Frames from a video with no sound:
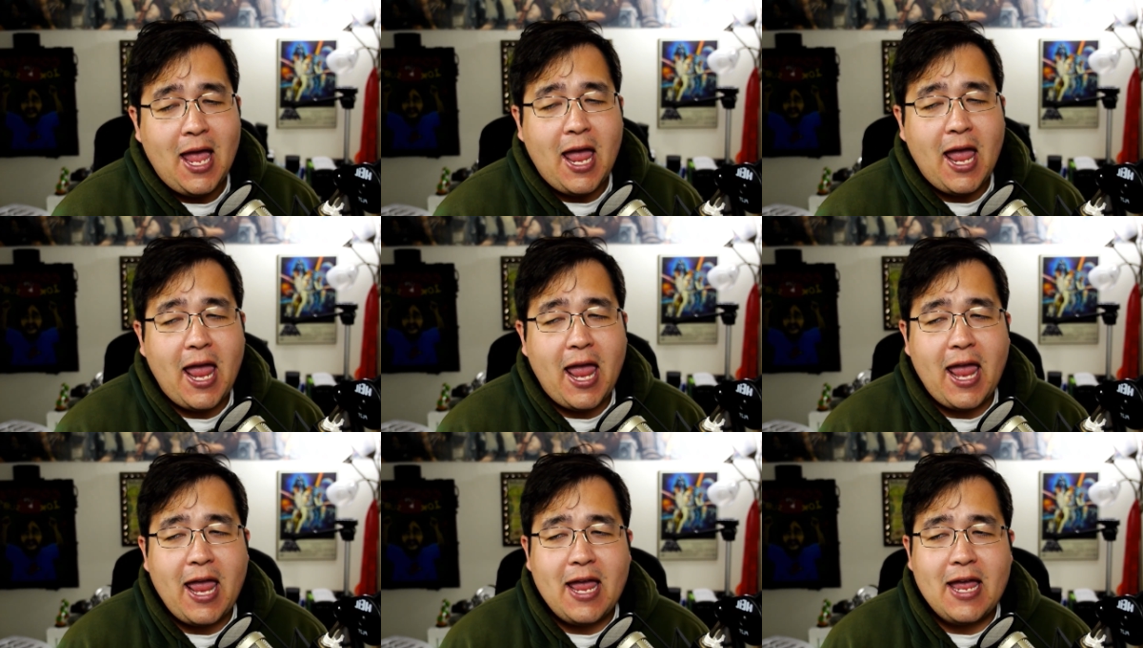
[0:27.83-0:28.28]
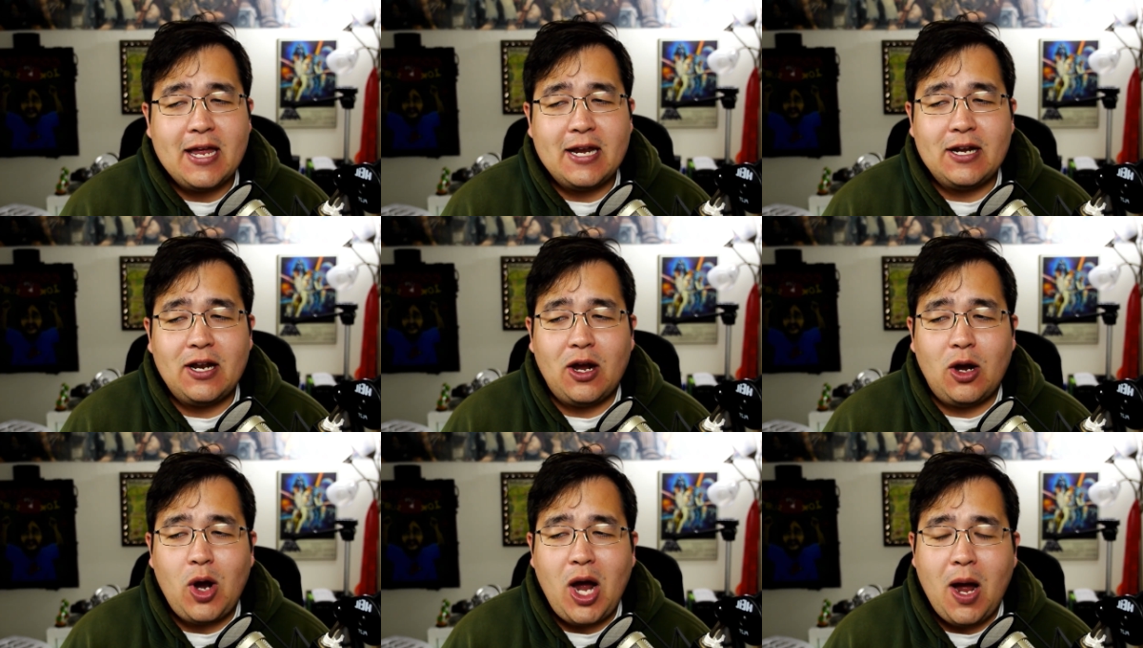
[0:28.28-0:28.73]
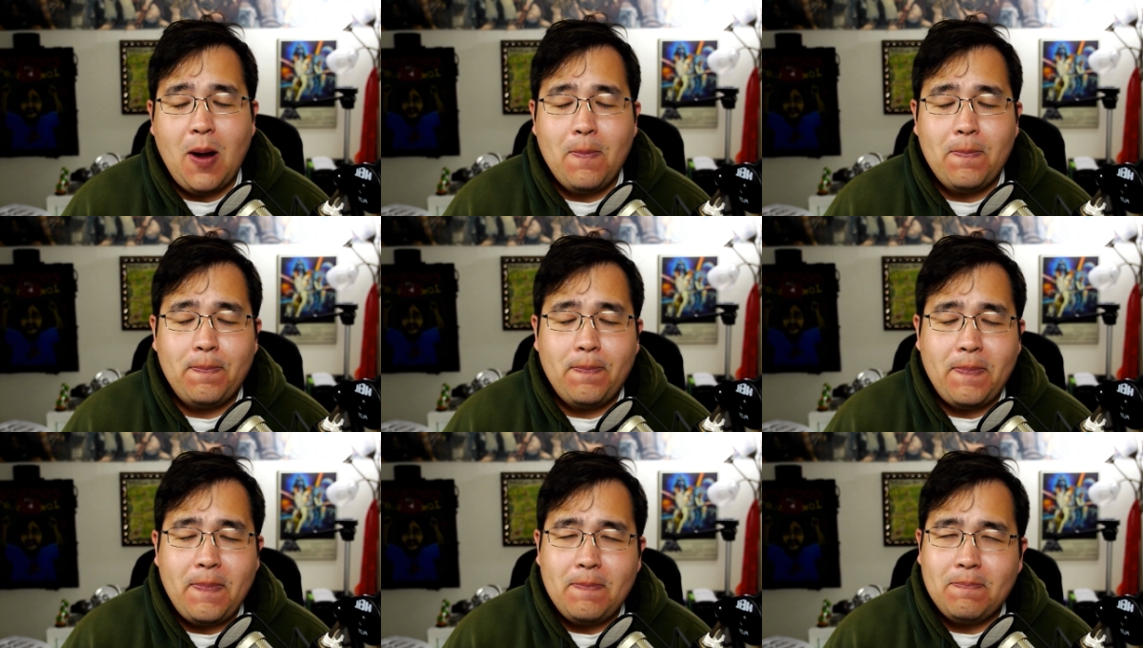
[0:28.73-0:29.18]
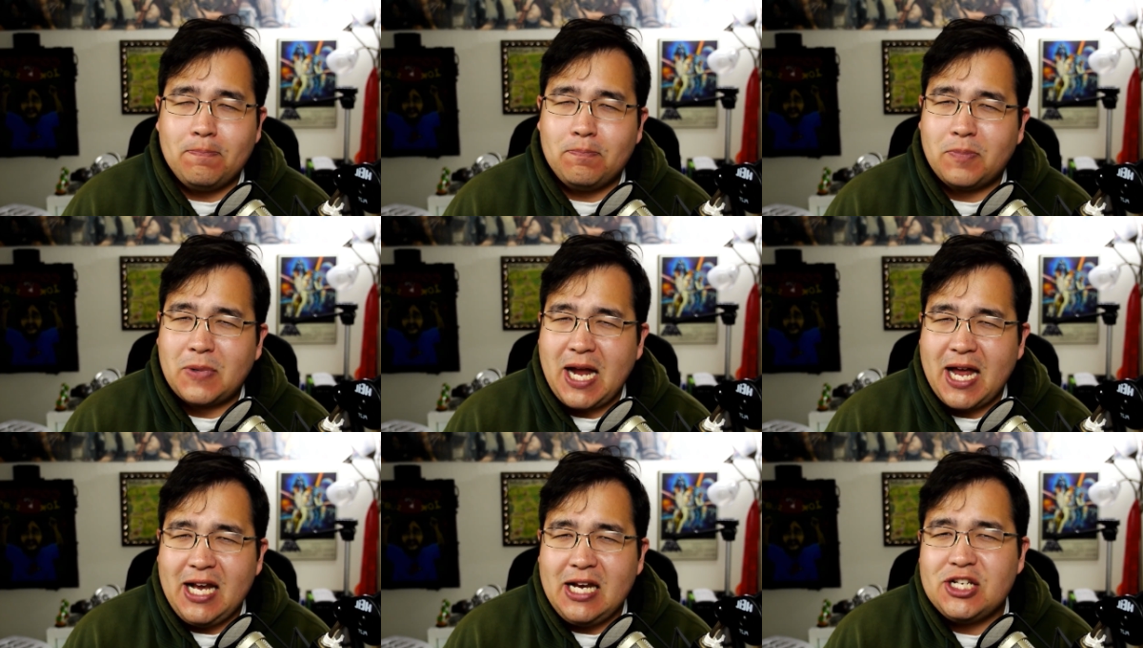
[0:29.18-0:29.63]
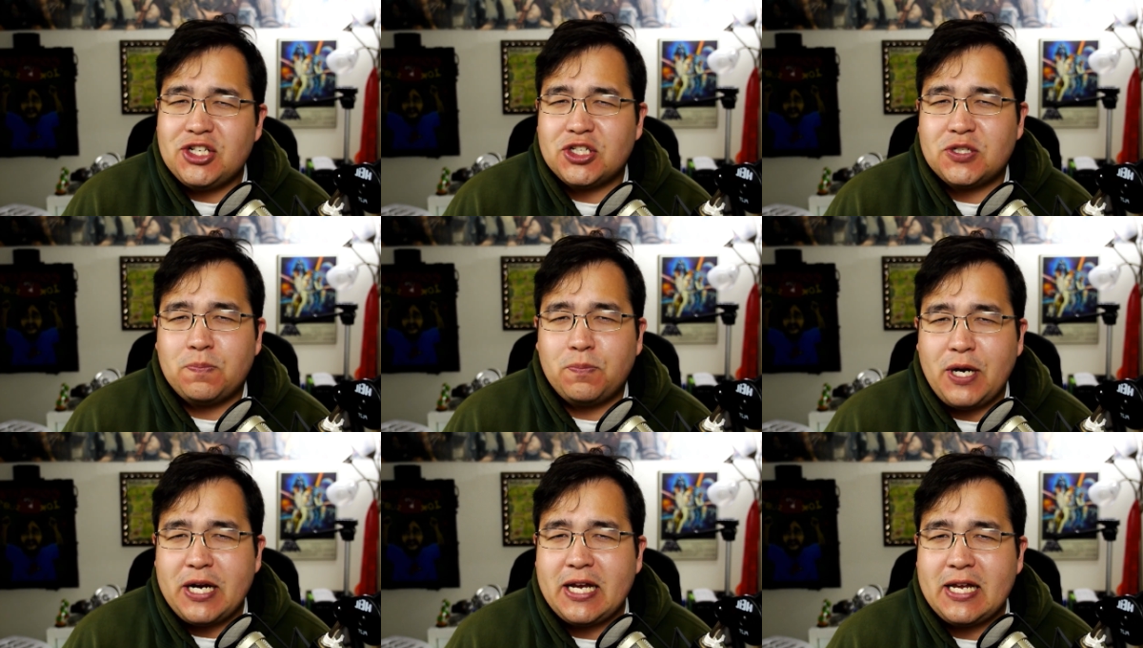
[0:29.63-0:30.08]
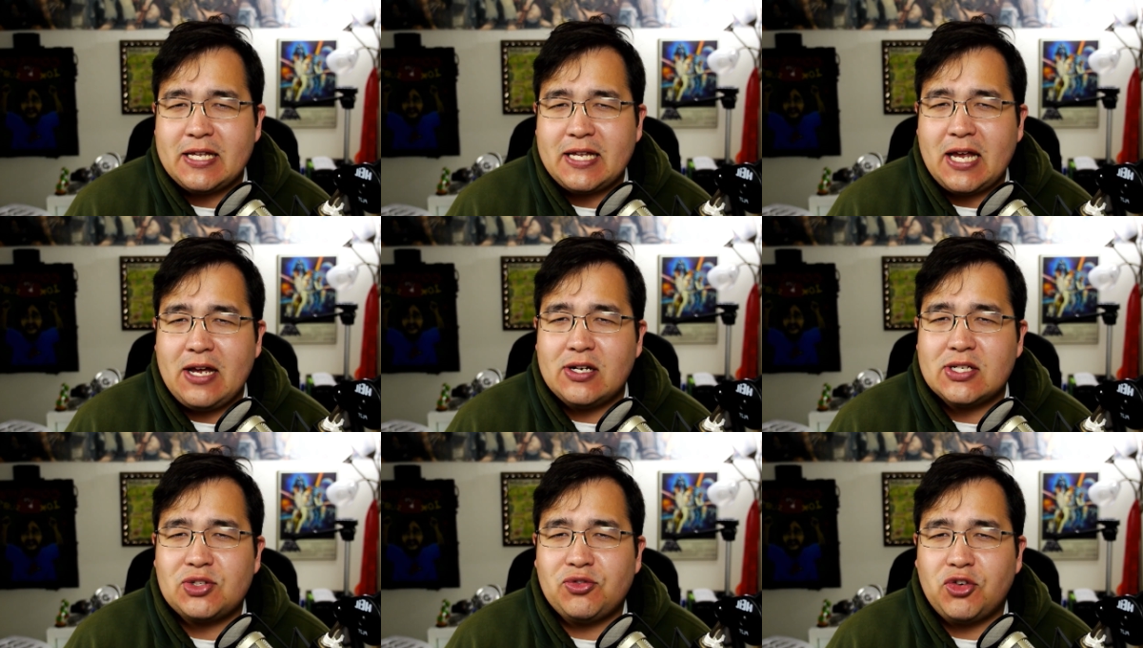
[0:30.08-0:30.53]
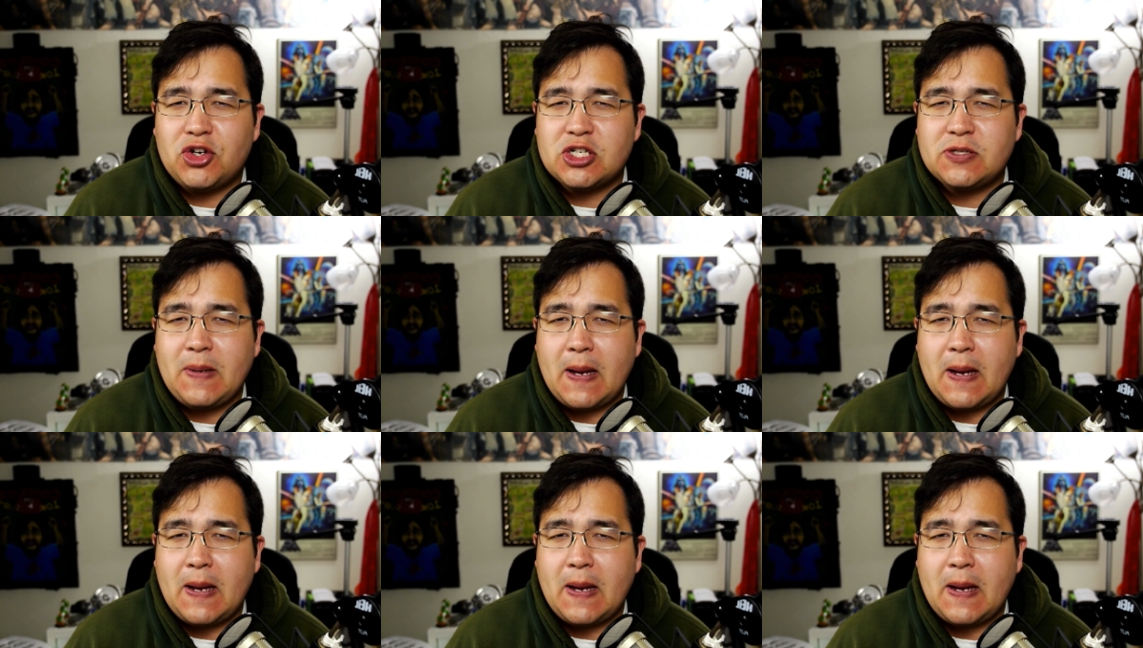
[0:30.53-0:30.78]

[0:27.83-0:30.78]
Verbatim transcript: And I'll kind of just break it down as far as